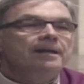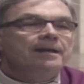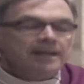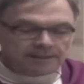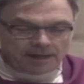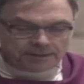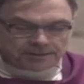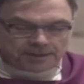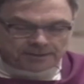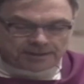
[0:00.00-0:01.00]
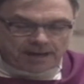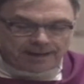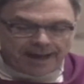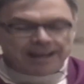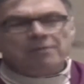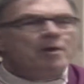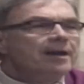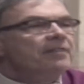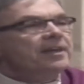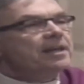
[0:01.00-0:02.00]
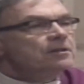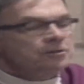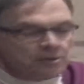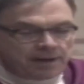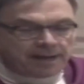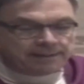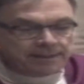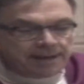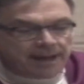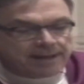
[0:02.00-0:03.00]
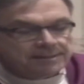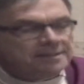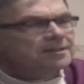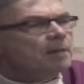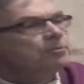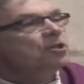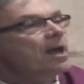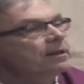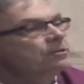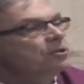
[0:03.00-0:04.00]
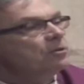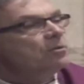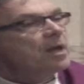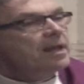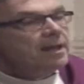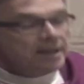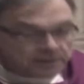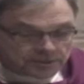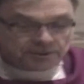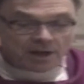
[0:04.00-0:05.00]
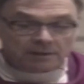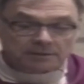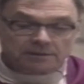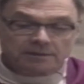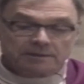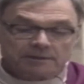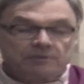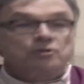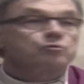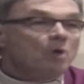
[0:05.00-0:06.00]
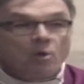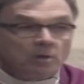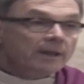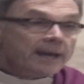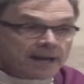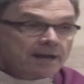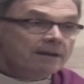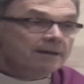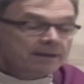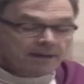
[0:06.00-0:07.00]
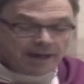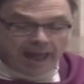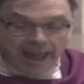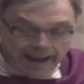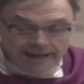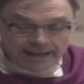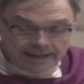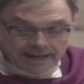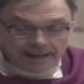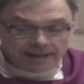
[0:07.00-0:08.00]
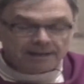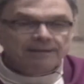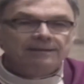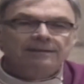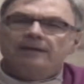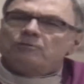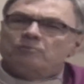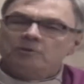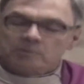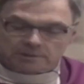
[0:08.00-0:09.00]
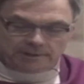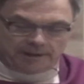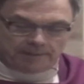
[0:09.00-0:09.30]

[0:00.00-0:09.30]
He tells us that anyone on the internet today is subject to insult, trolling, hating, and cruelty.